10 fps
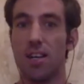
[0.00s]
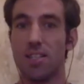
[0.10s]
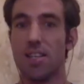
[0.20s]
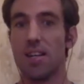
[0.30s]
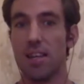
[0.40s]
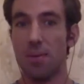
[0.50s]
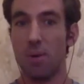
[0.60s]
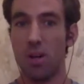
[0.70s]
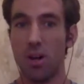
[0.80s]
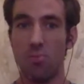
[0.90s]
Suddenly there were
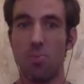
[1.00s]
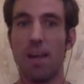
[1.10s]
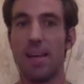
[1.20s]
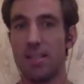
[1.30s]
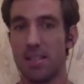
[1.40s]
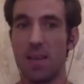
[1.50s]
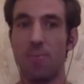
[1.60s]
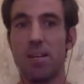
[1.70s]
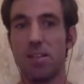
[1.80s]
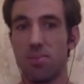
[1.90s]
no planes
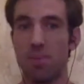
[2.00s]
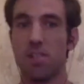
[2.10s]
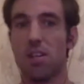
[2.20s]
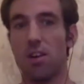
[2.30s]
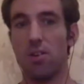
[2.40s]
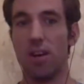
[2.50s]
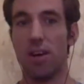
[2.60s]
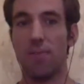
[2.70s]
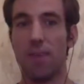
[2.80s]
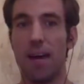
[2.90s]
coming into Barcelona,